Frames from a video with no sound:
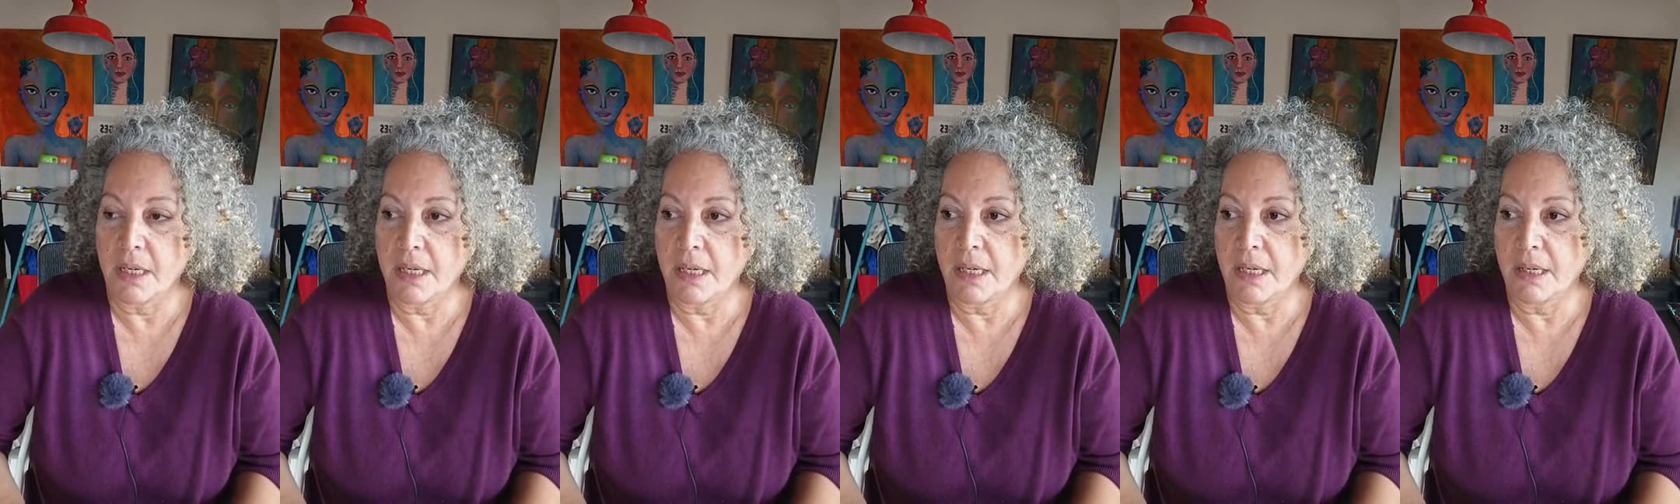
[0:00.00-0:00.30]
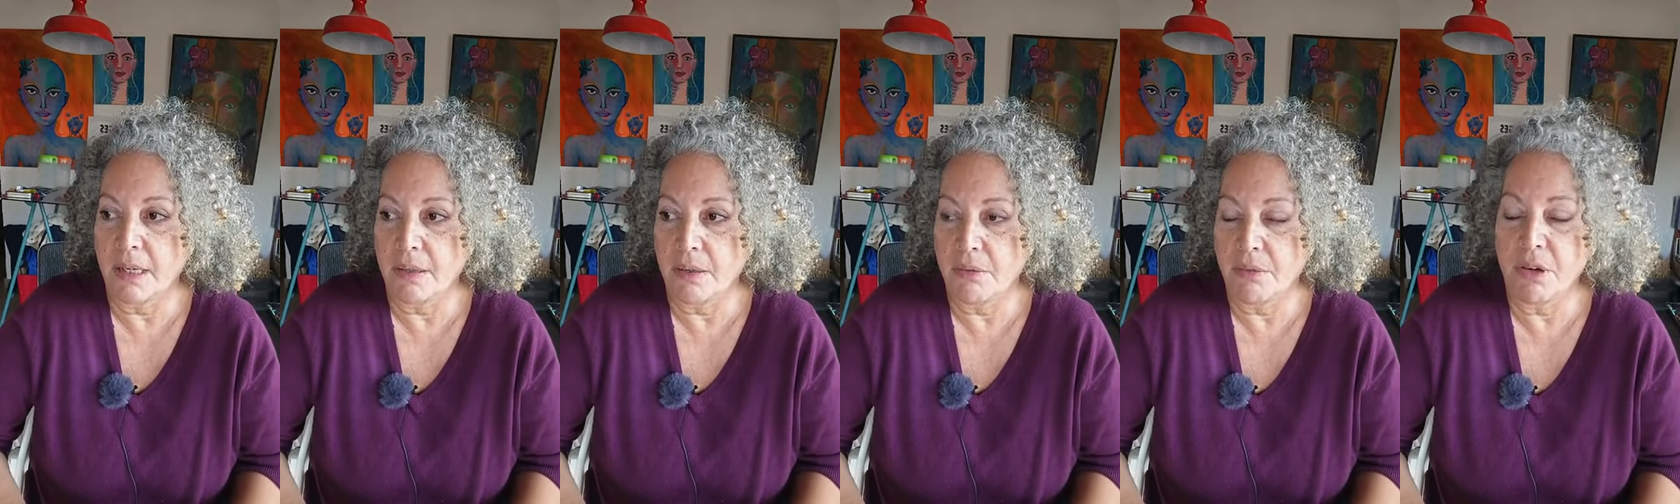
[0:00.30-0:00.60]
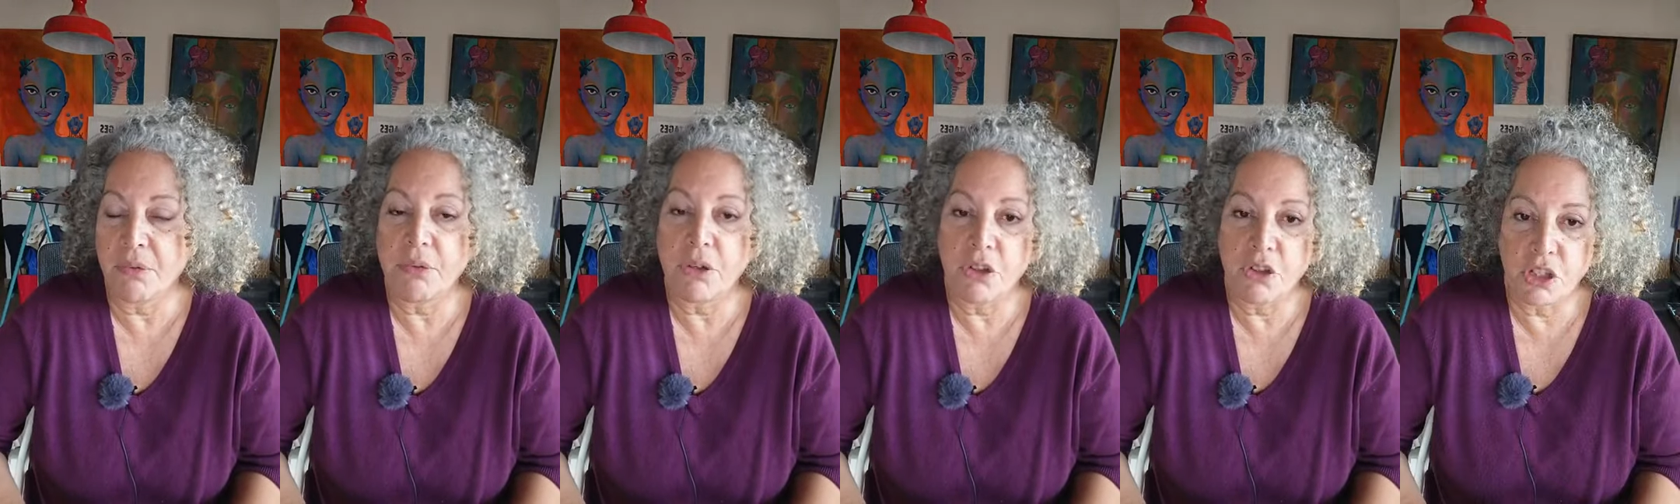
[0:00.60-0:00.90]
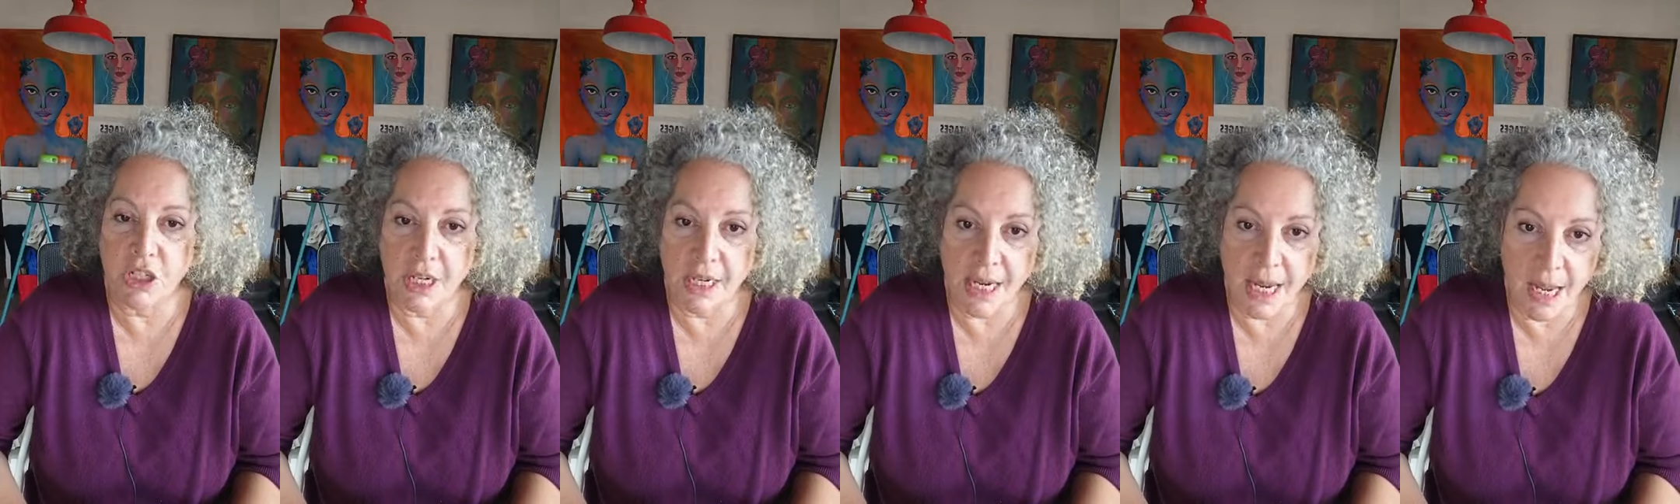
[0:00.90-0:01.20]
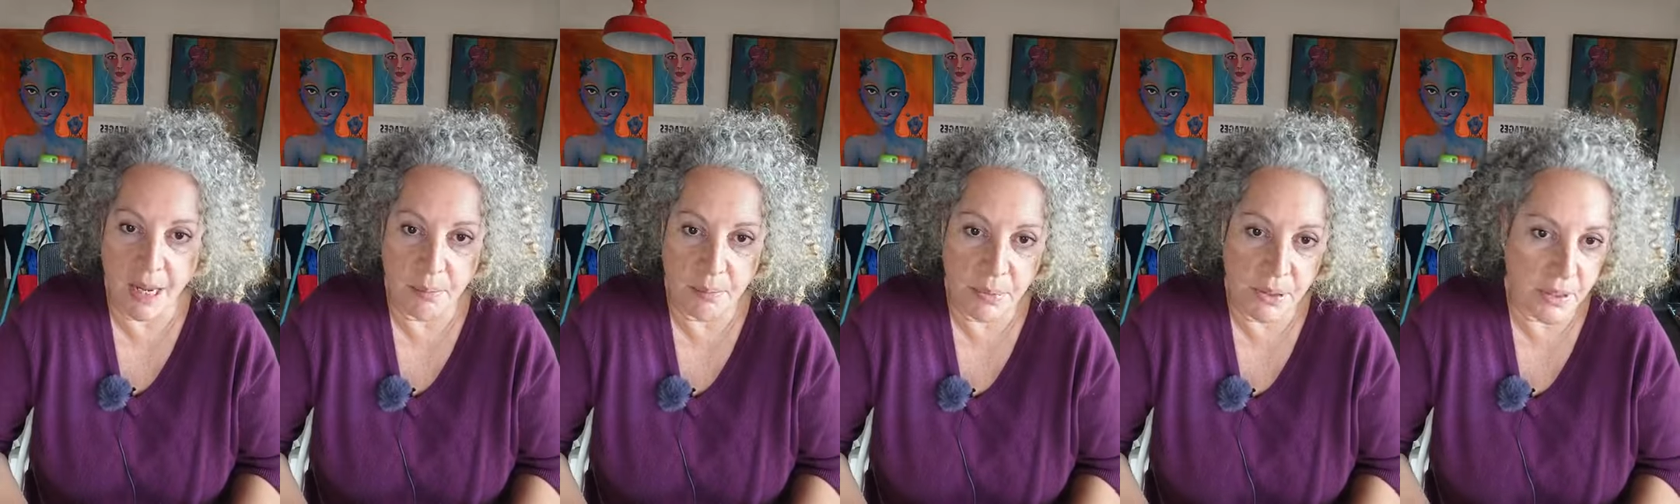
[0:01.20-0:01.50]
refugee
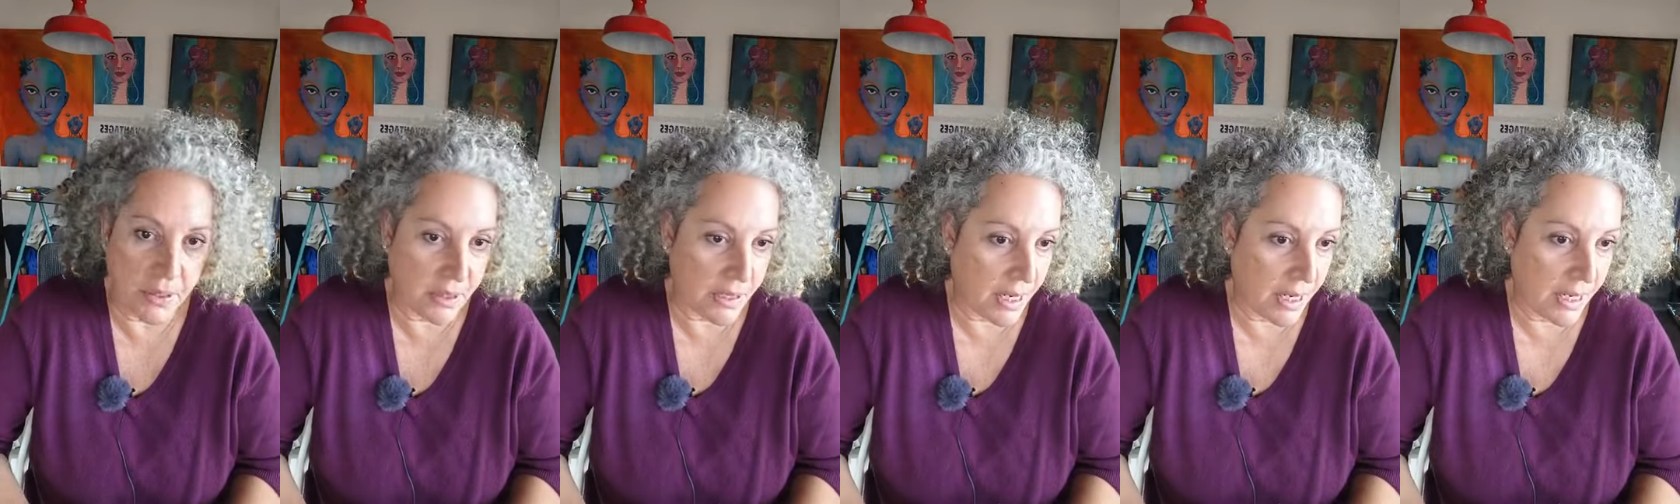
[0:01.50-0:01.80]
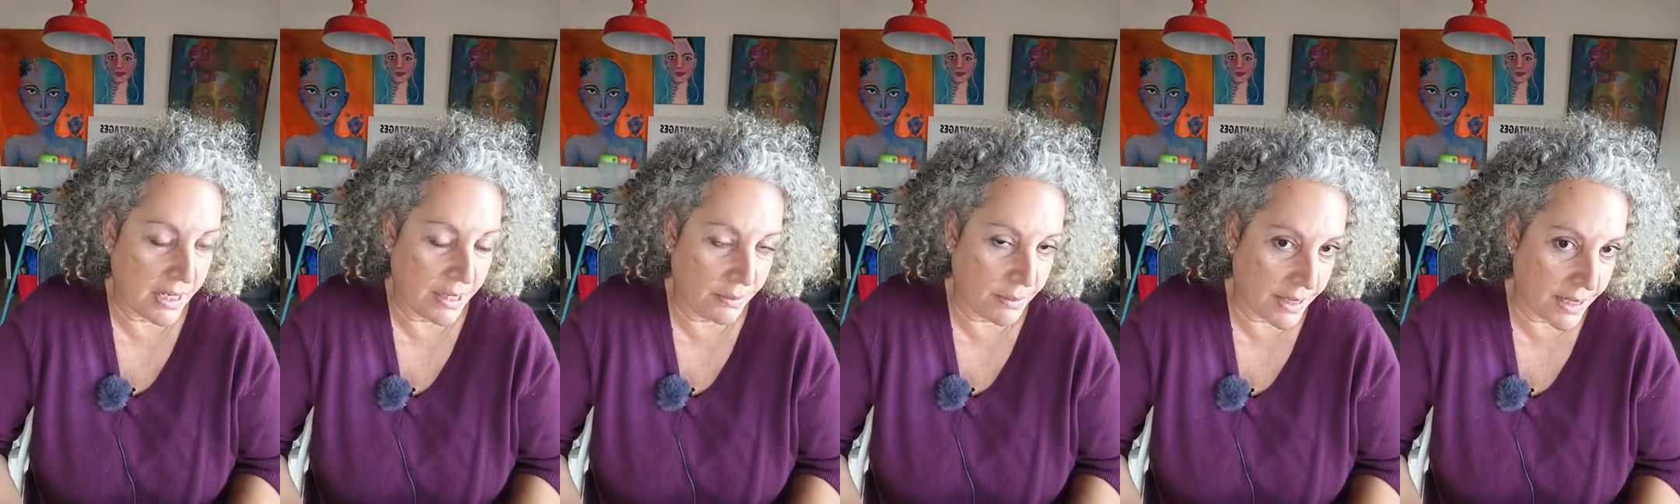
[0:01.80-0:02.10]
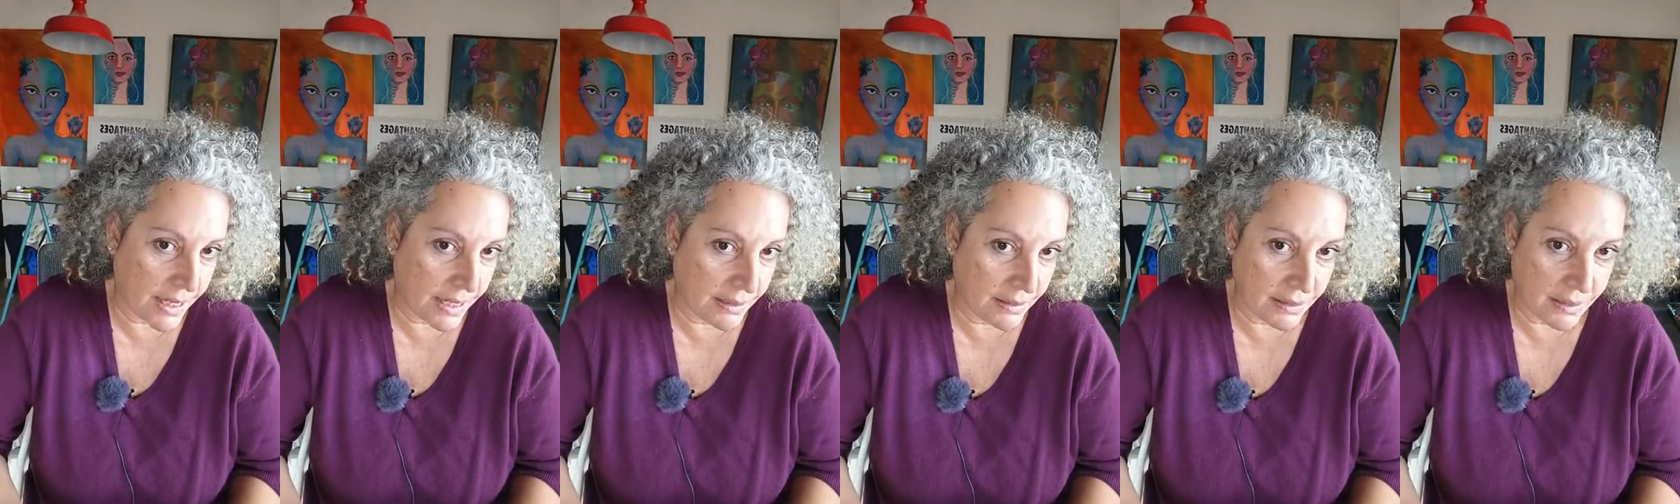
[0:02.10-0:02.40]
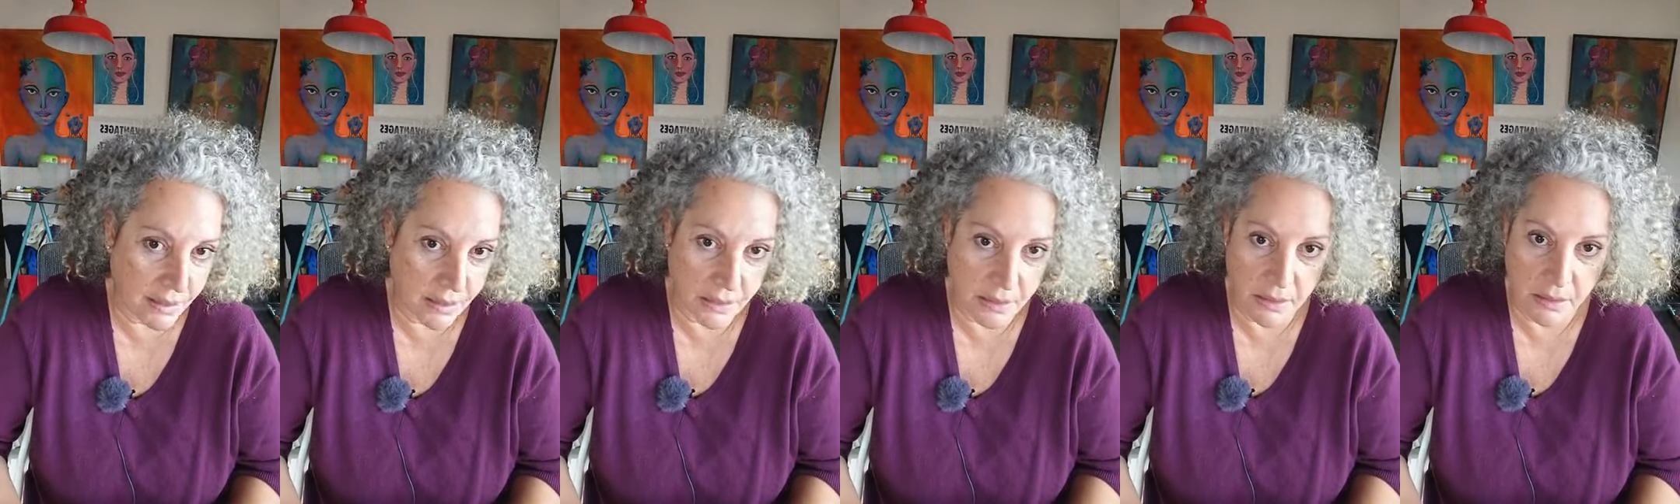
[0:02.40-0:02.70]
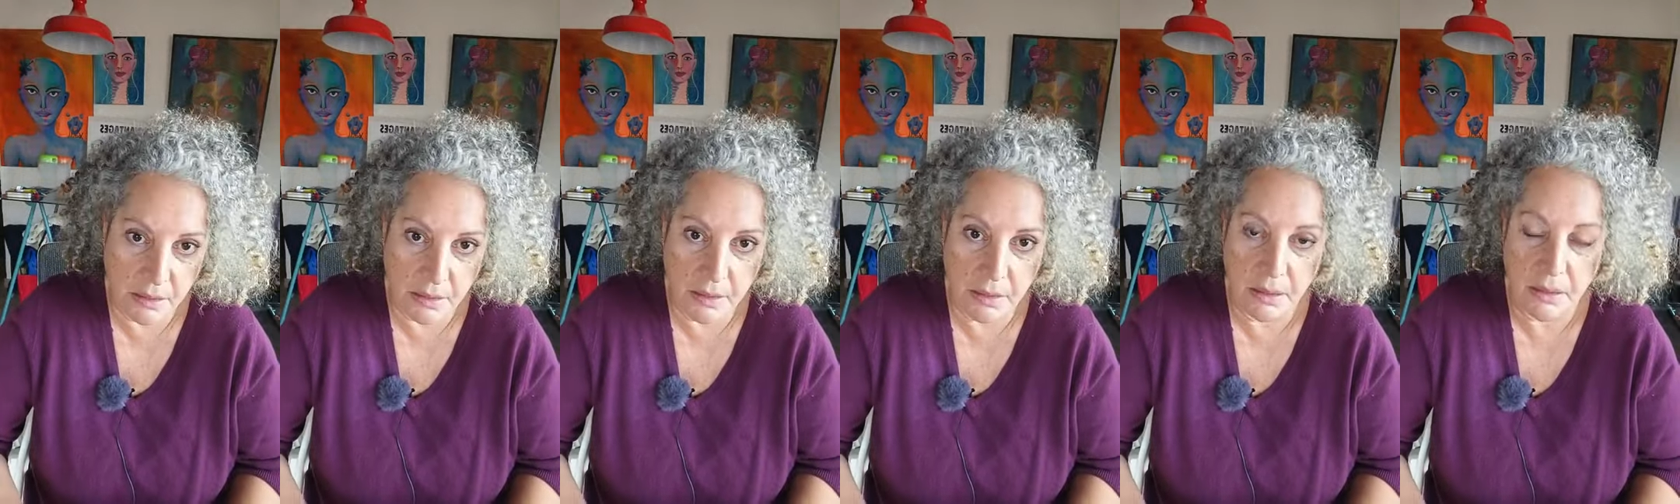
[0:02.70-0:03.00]
camps anywhere else